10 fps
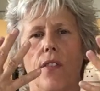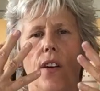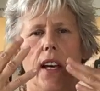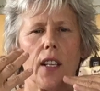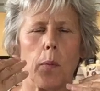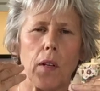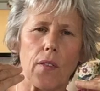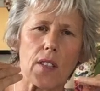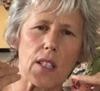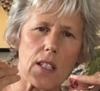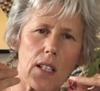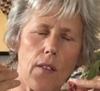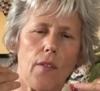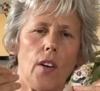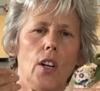if I had a bit of a
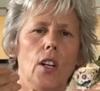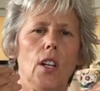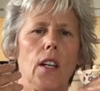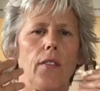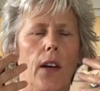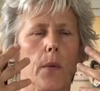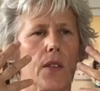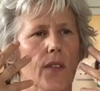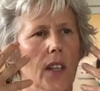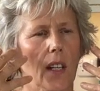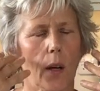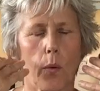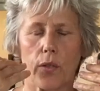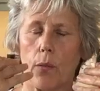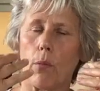sniffle, if I was feeling I
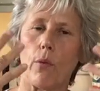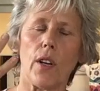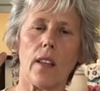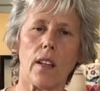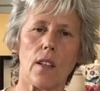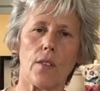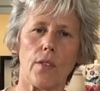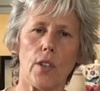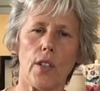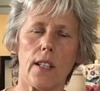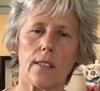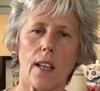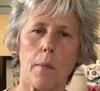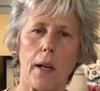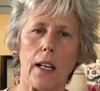wasn't breathing as fully as
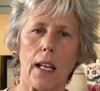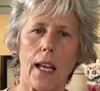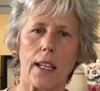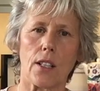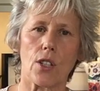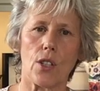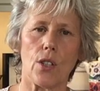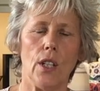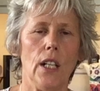I might like to,